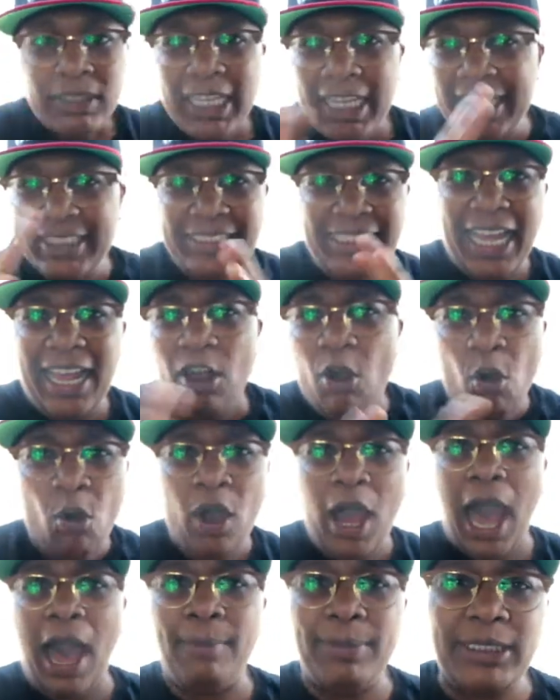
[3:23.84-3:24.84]
It's that
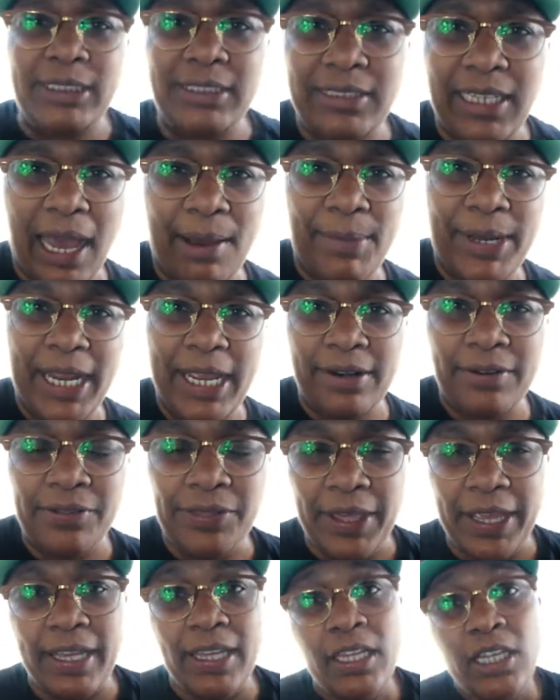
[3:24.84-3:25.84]
whole common denominator
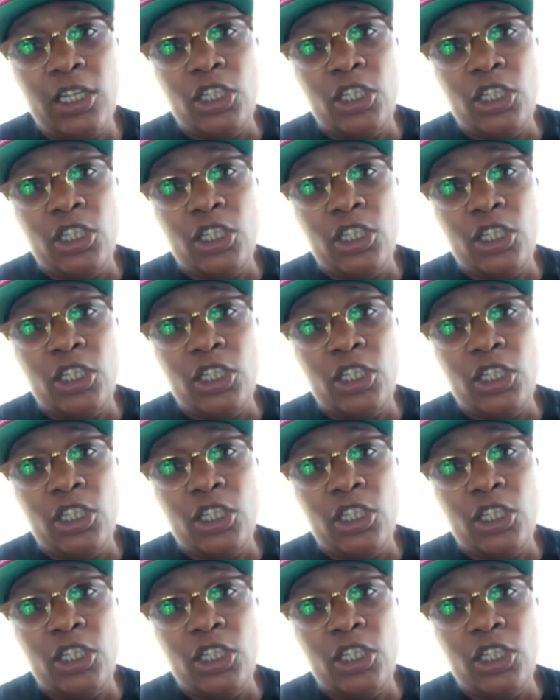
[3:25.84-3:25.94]
thing.